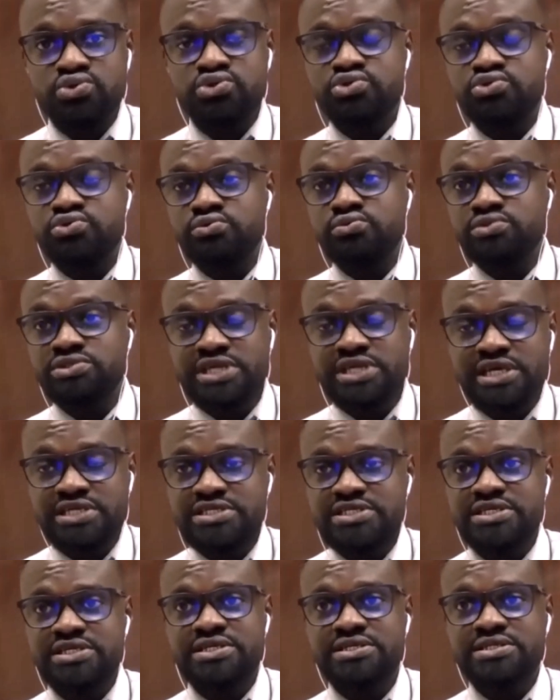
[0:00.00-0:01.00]
to
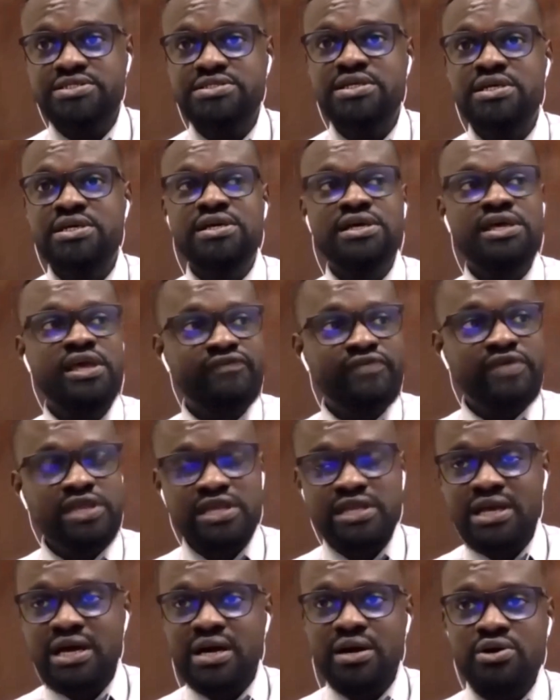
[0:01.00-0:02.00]
churches, even in
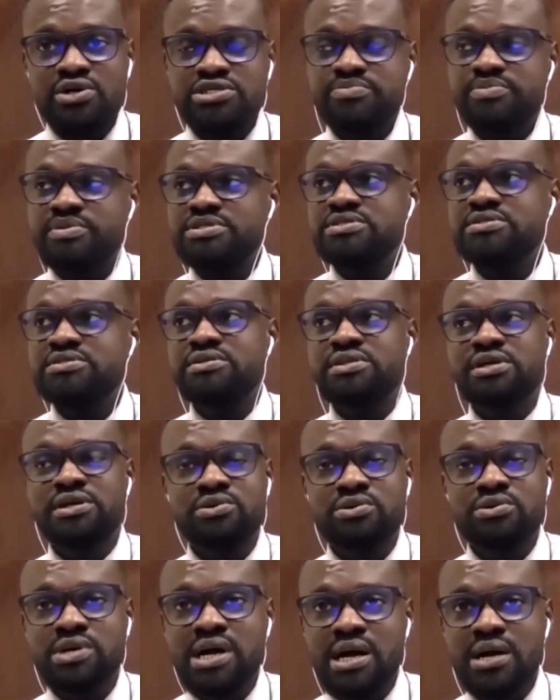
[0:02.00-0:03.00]
our hospital, the
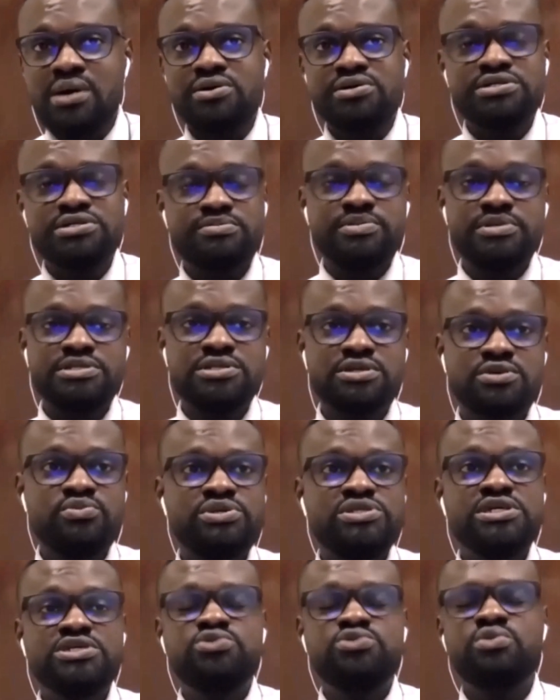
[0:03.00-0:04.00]
local hospital. We
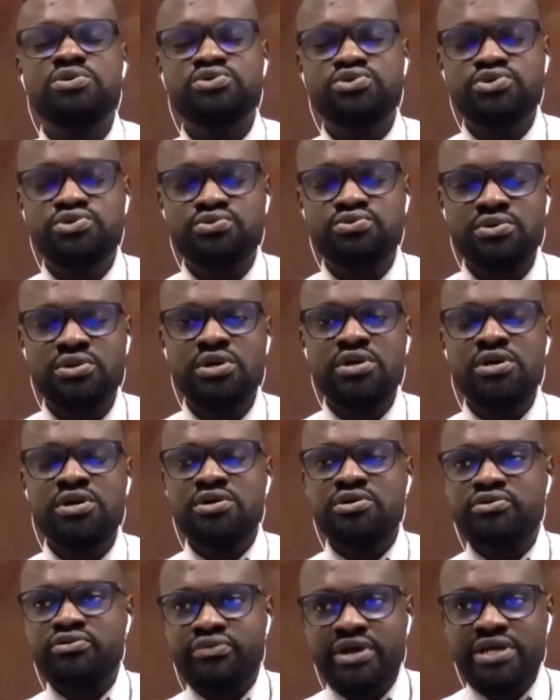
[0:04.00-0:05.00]
just want to
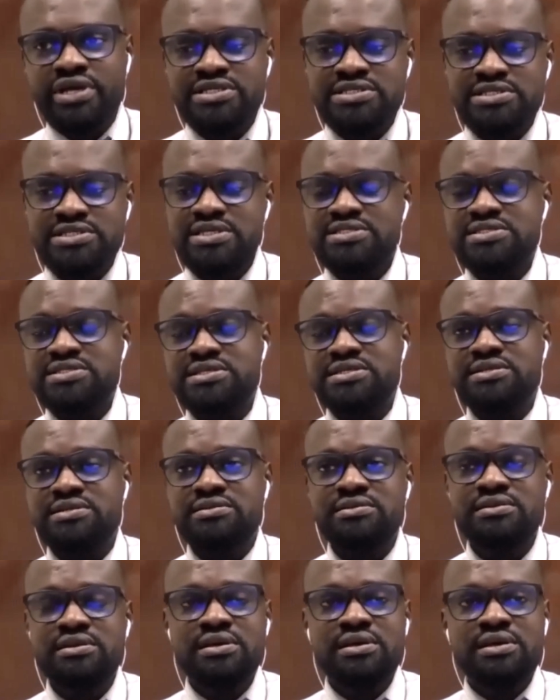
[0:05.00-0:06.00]
create certain
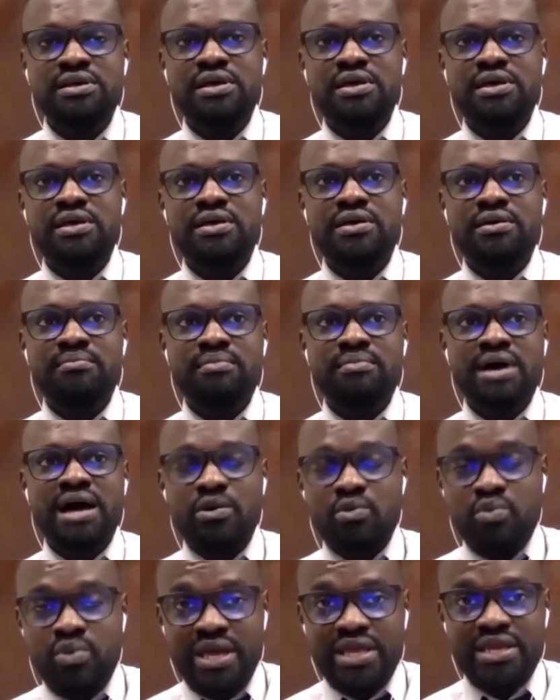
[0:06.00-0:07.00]

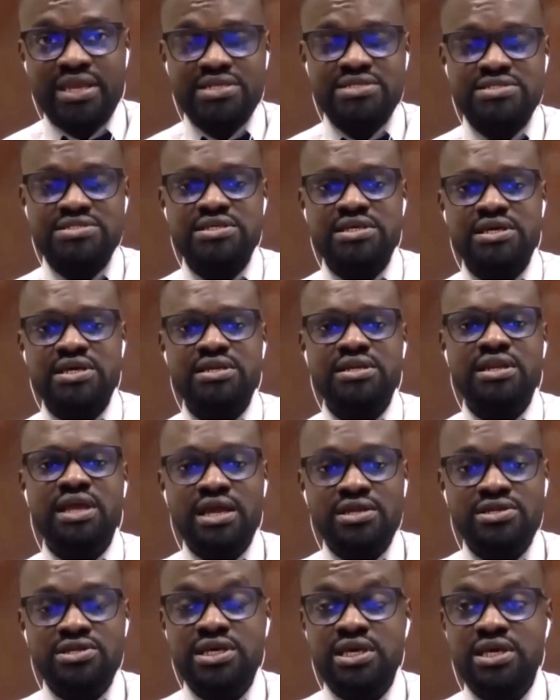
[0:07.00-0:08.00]
awareness and
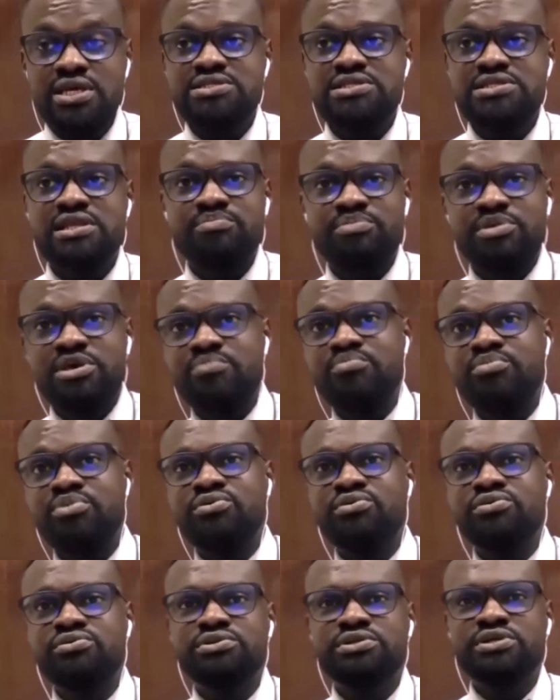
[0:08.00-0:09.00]
educate the
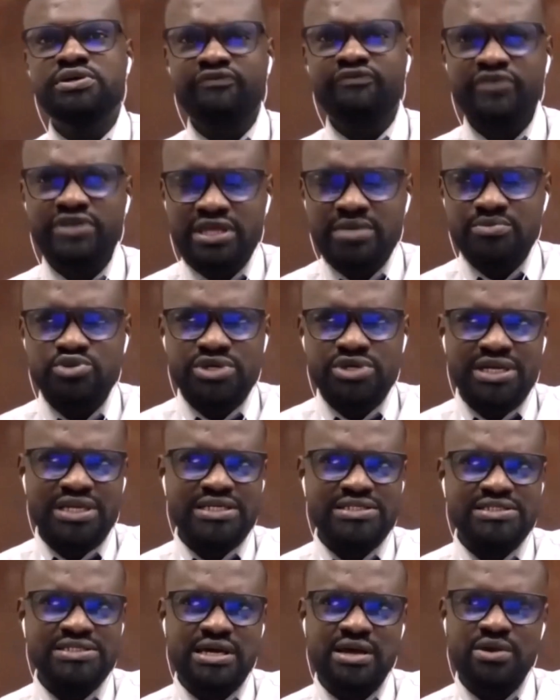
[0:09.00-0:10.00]
people for them to
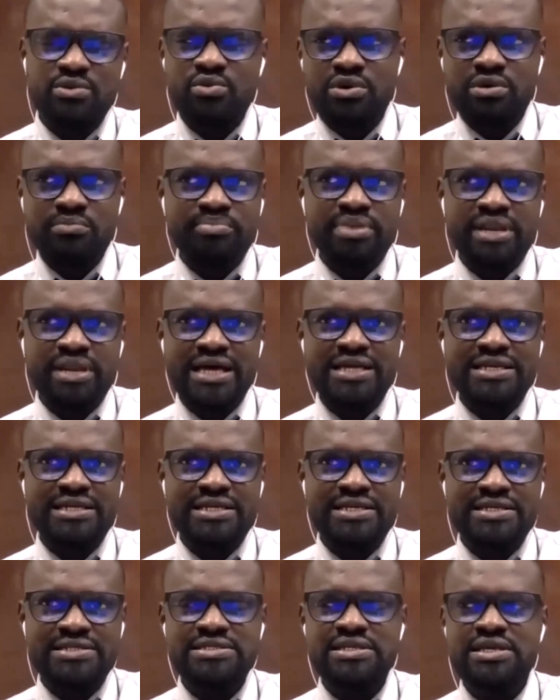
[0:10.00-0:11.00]
understand what blood
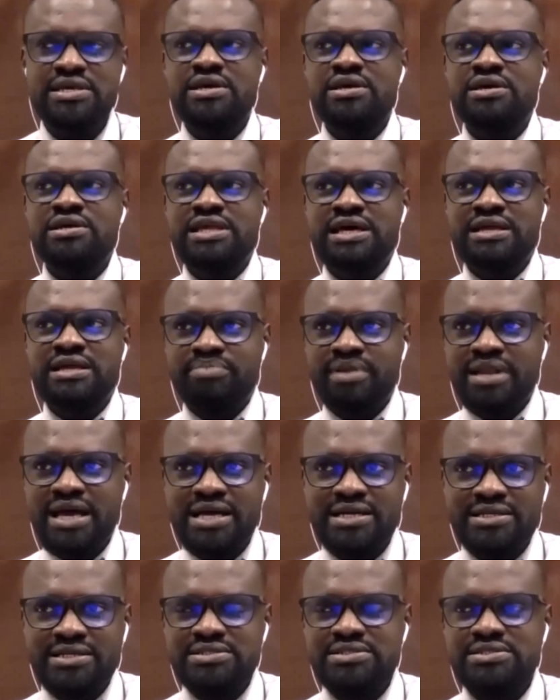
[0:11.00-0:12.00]
is, that
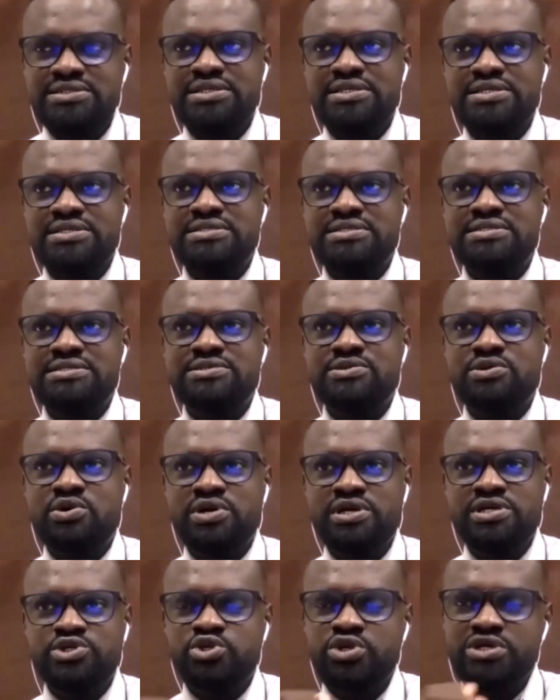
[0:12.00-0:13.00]
blood is,
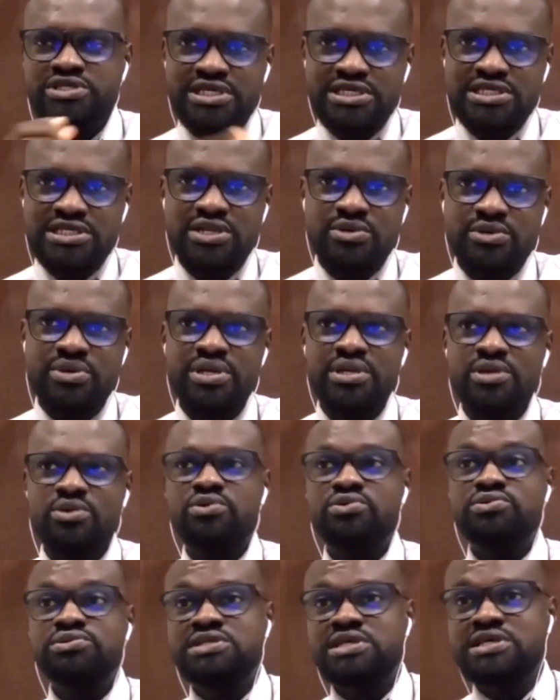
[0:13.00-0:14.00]
it's not just liquid, it
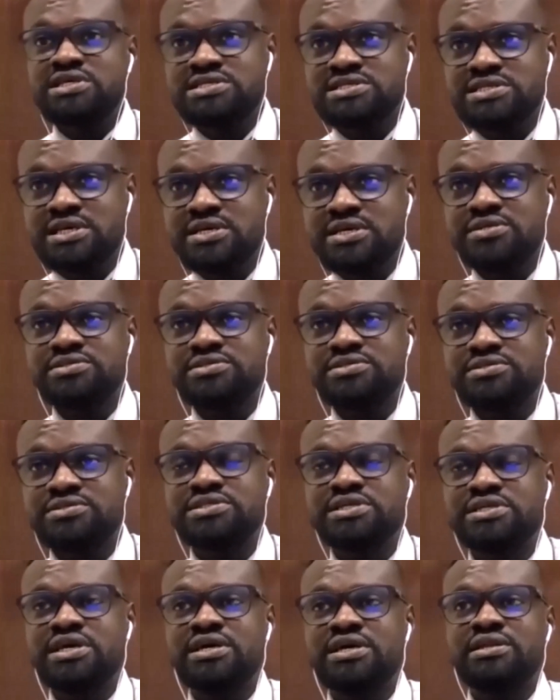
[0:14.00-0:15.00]
contains cells,
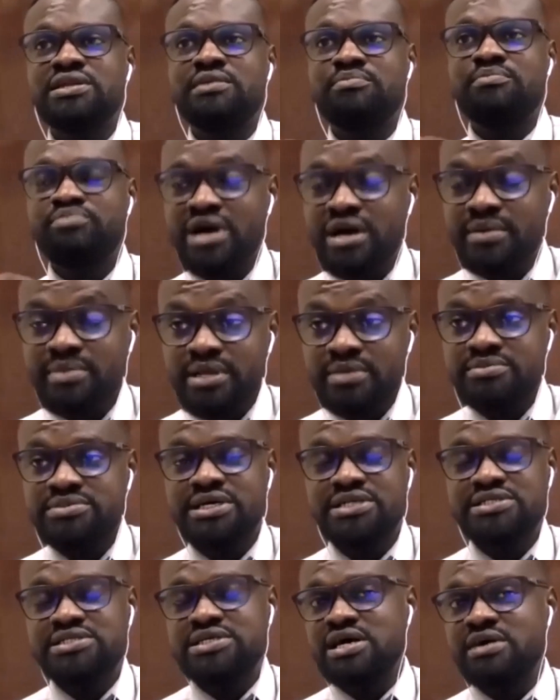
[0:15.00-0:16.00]
and the problems that
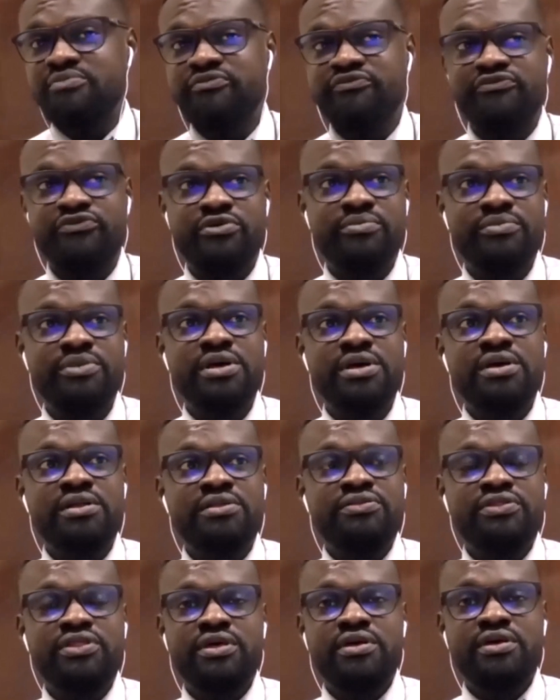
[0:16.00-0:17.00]
come from
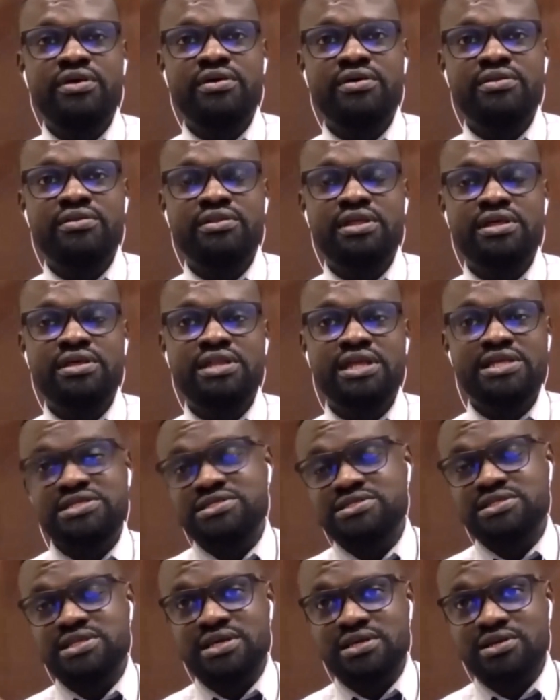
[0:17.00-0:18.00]
that is
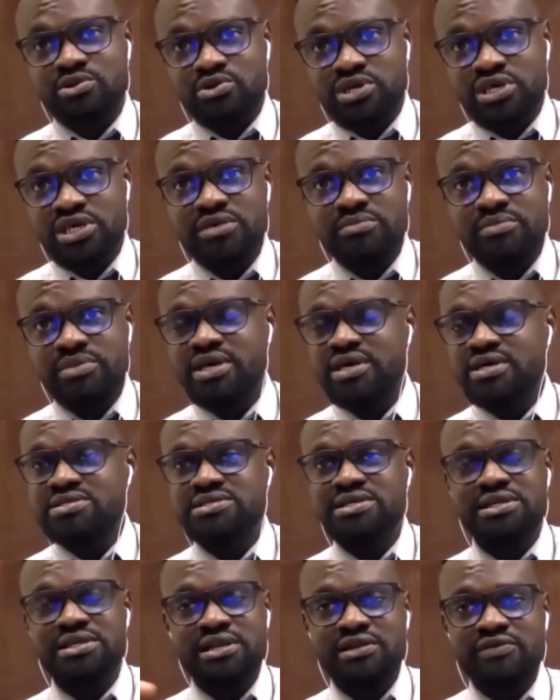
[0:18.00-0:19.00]
the leukemias
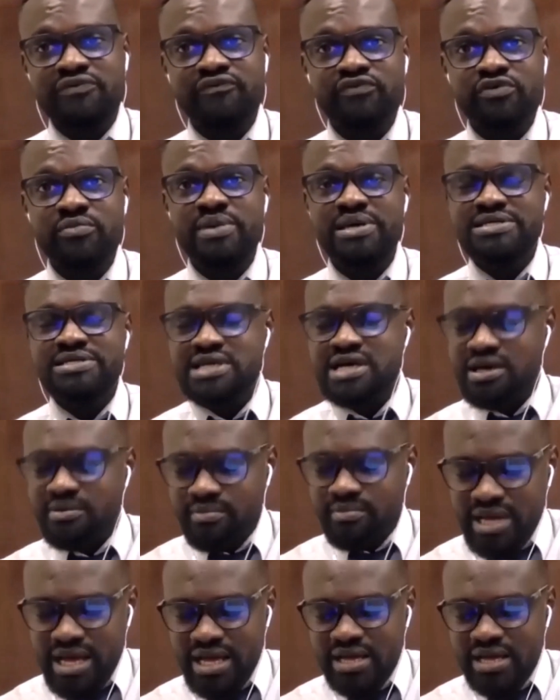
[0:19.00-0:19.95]
and the lymphomas come